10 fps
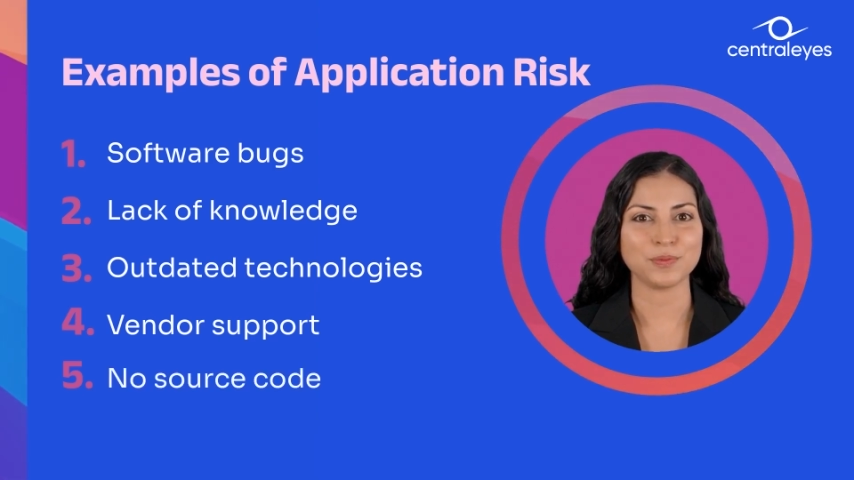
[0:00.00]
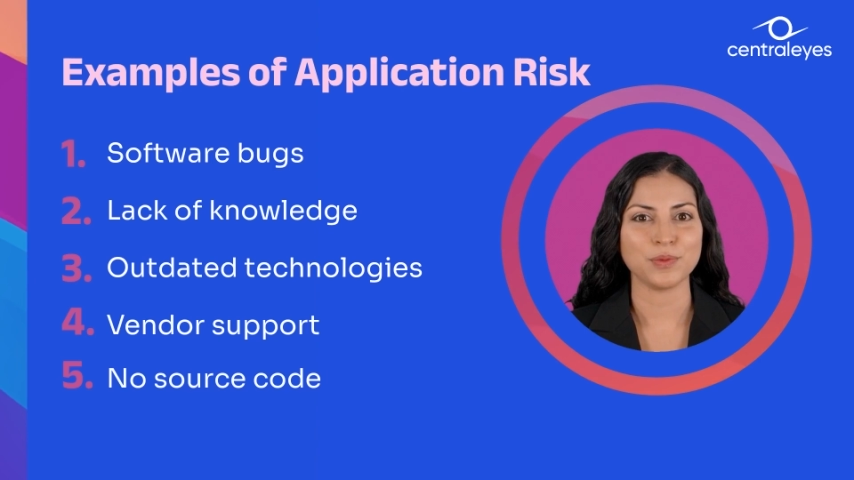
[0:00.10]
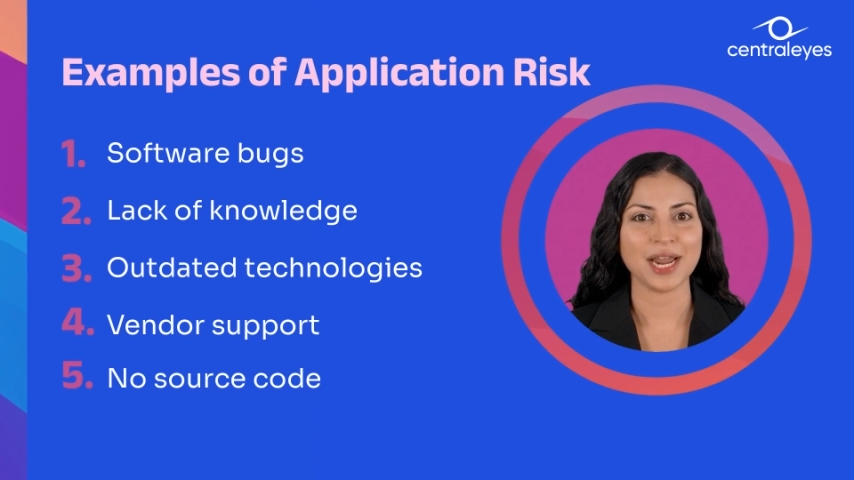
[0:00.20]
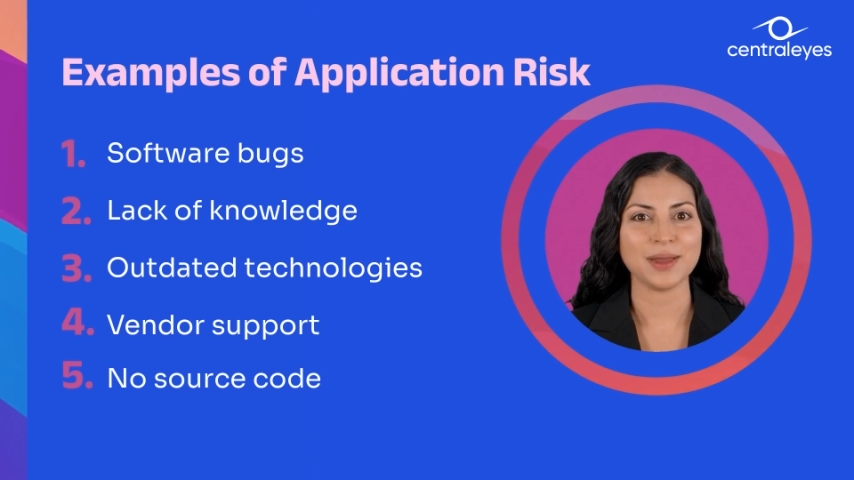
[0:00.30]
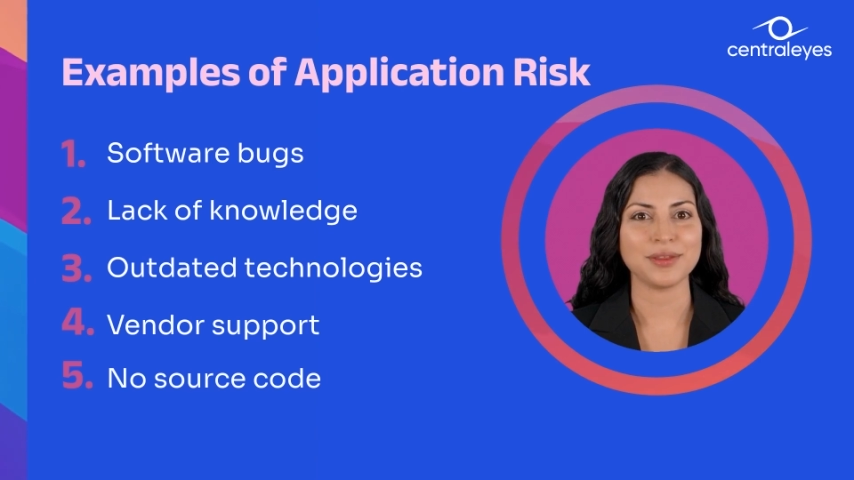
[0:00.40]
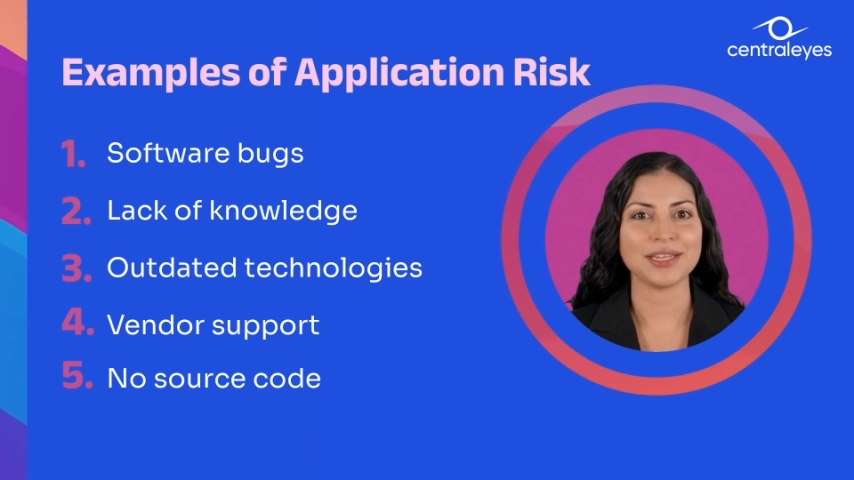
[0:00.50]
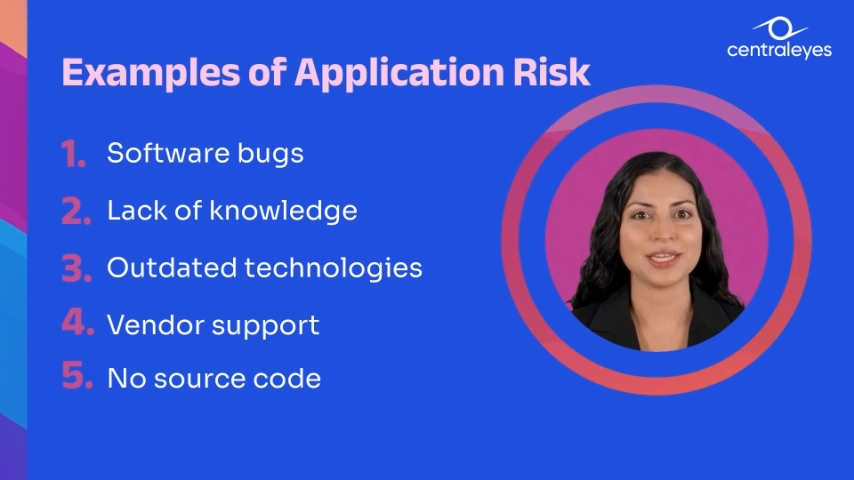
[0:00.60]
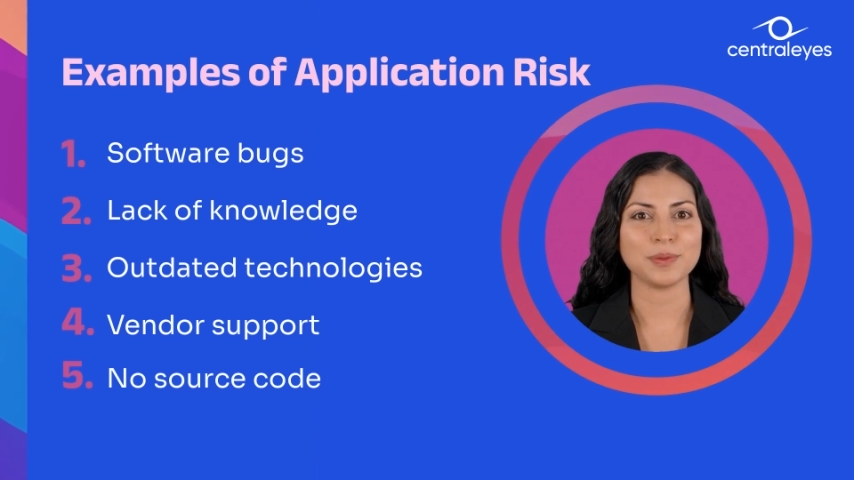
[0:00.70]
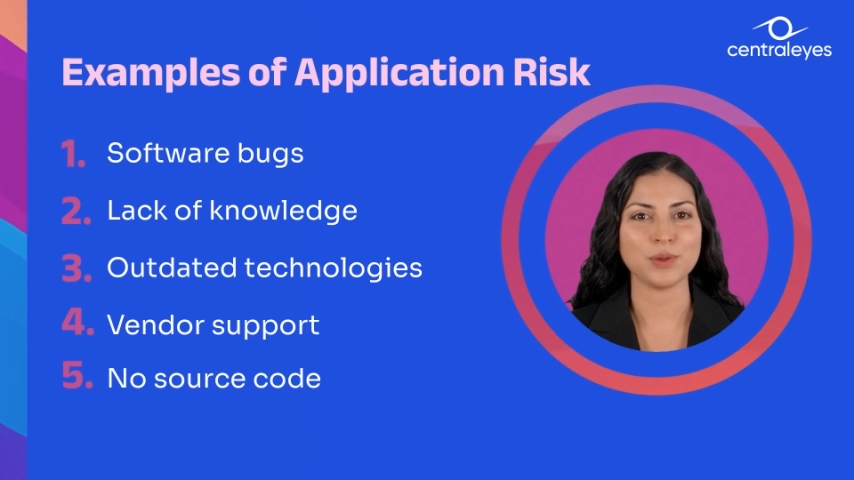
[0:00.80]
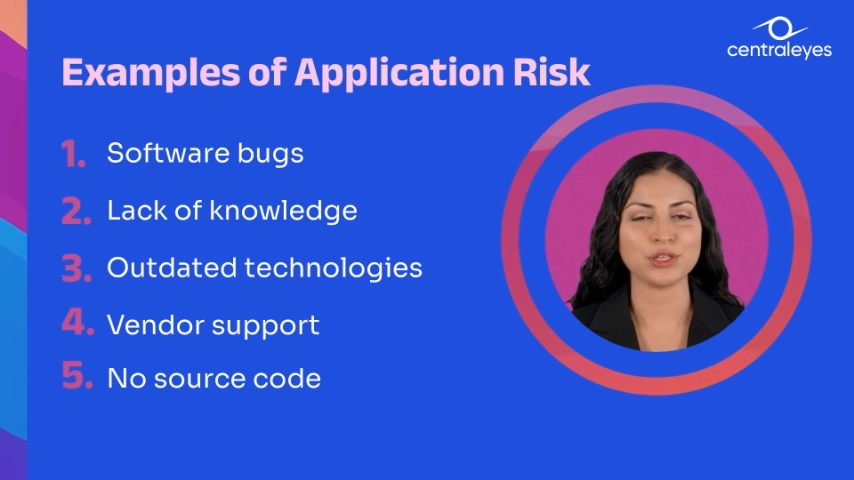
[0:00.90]
when updates
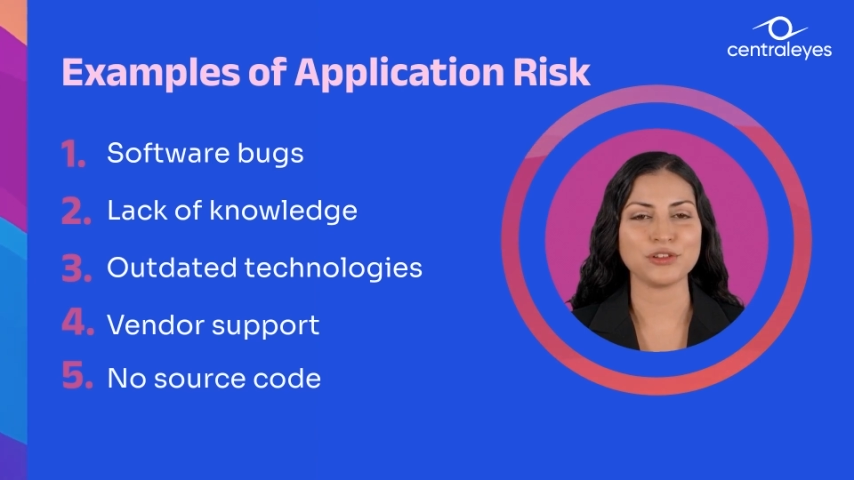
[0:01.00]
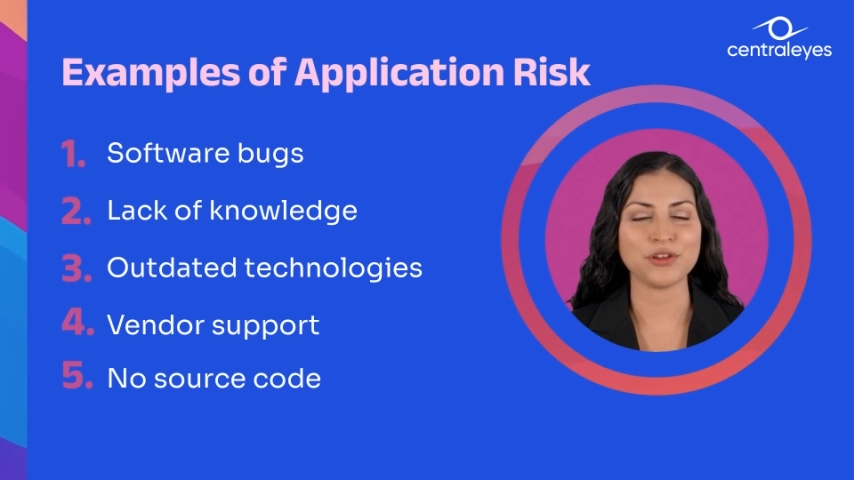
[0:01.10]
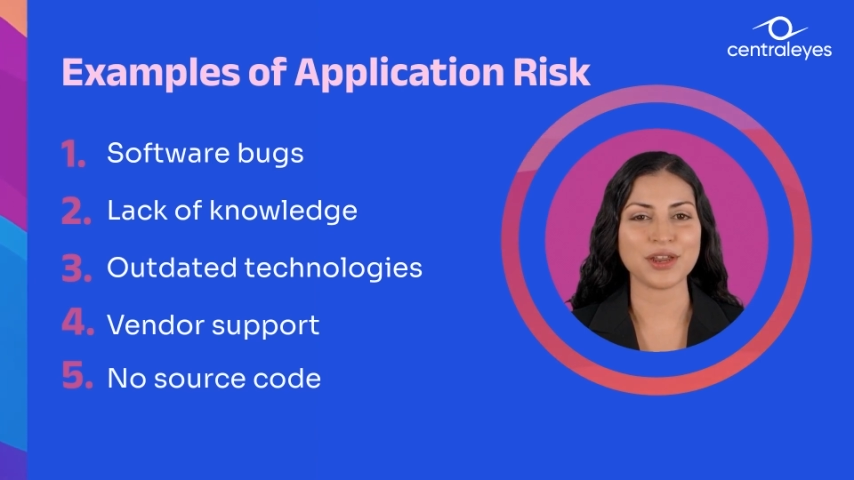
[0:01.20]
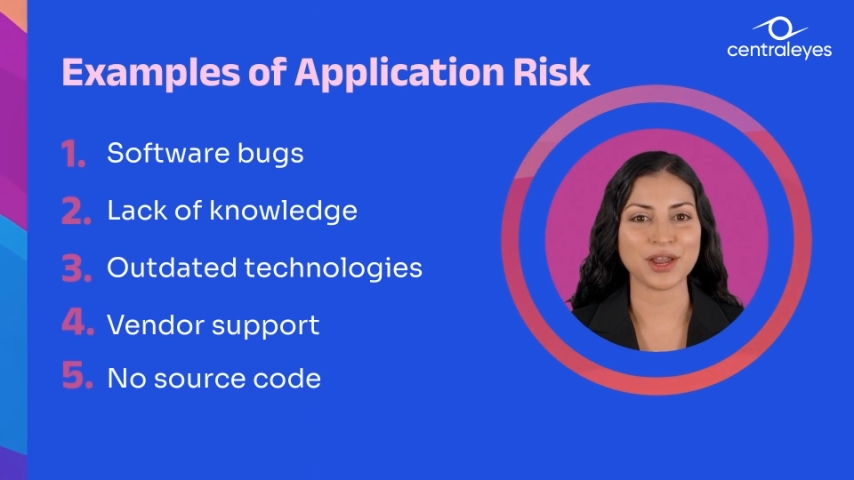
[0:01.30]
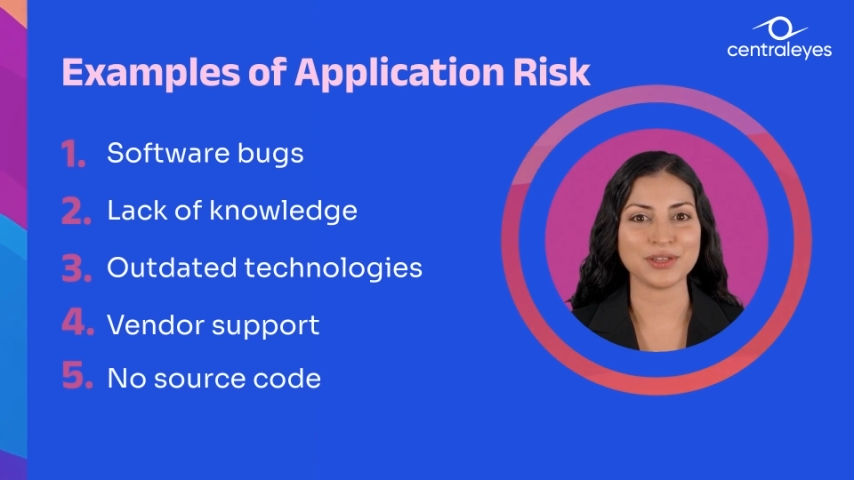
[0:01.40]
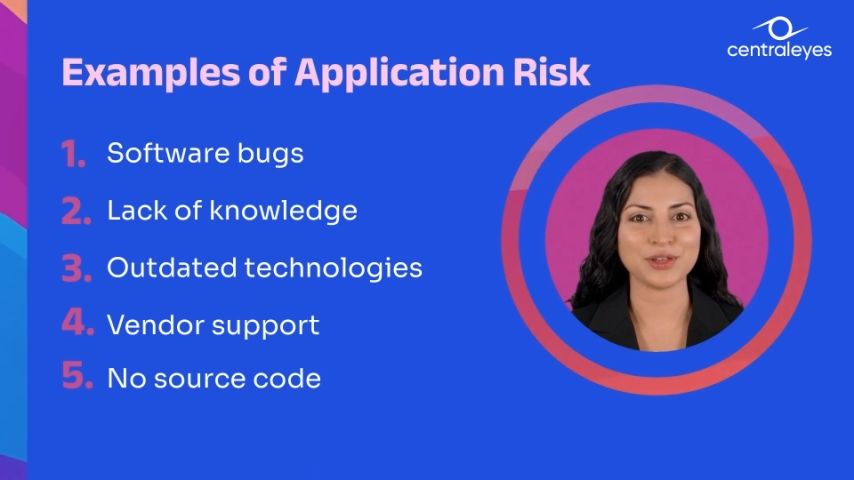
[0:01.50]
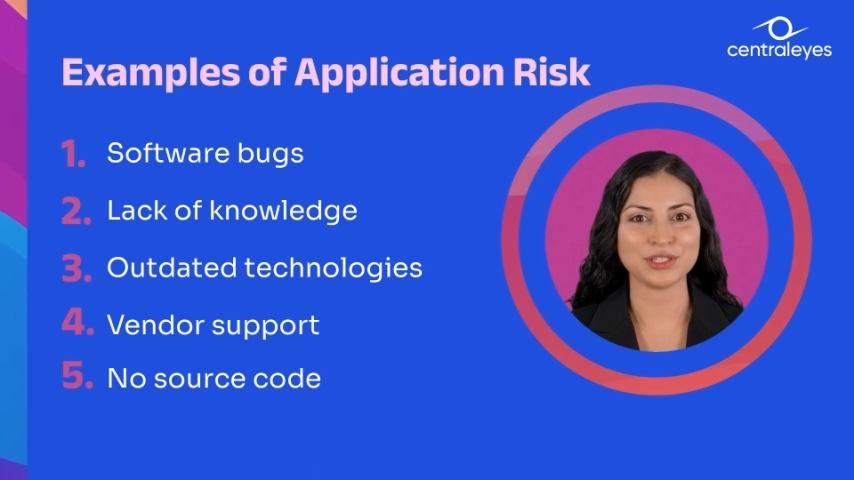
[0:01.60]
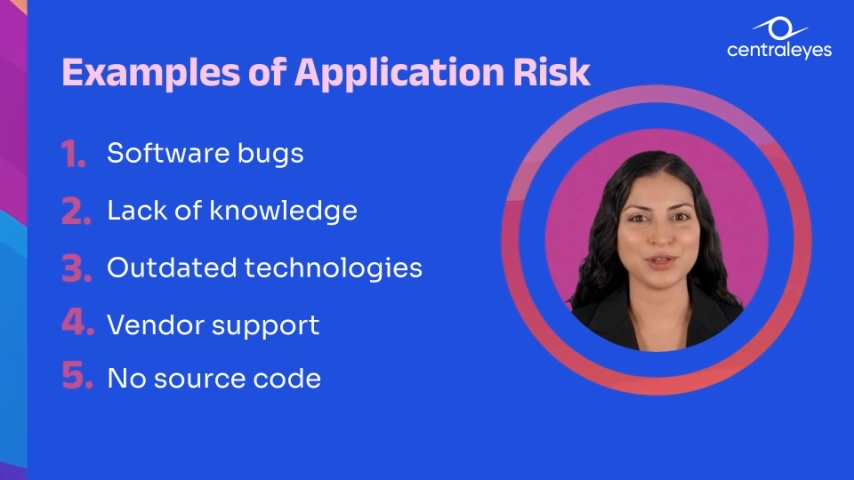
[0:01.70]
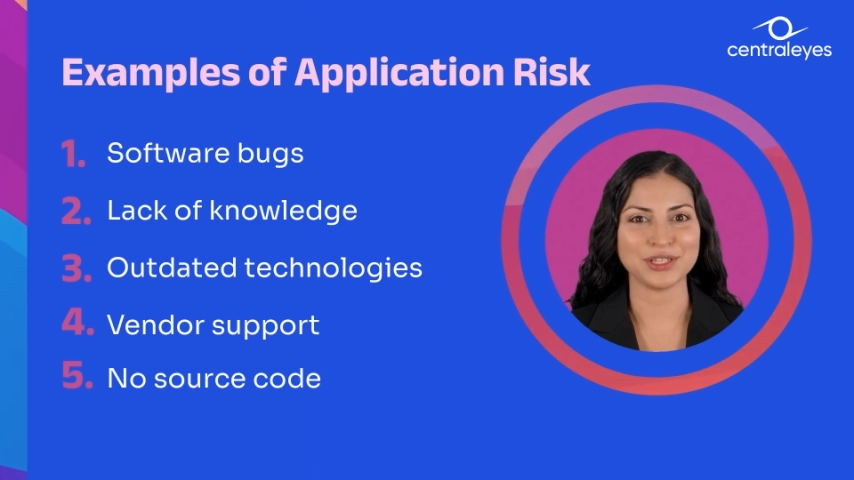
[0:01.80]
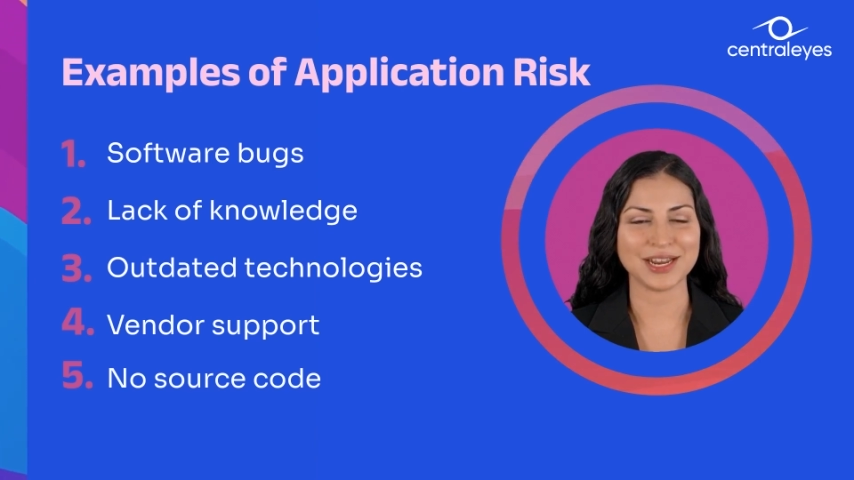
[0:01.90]
are pushed from multiple
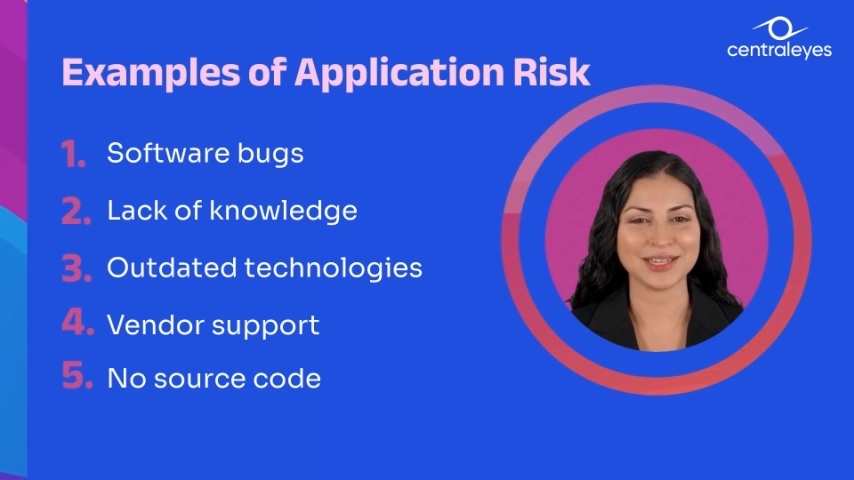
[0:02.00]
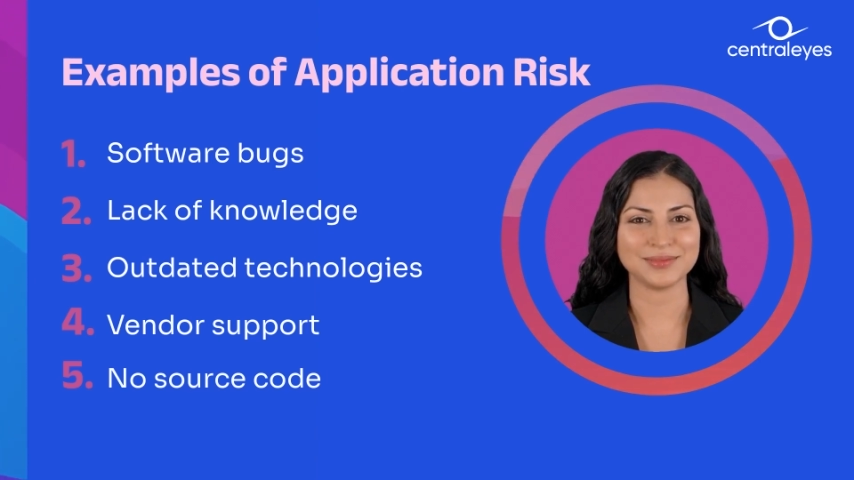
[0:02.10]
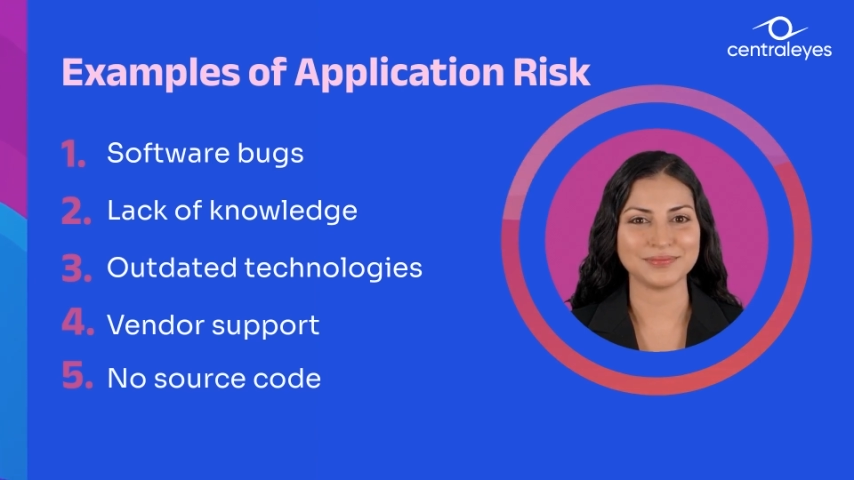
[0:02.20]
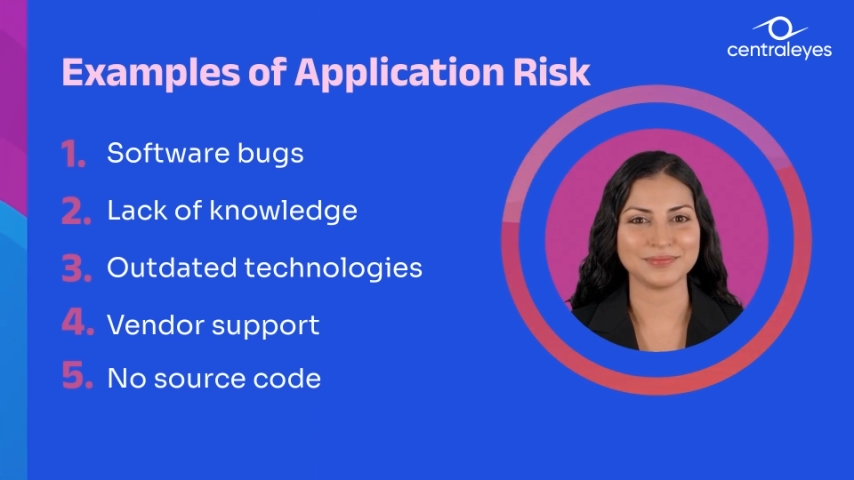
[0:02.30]
sources.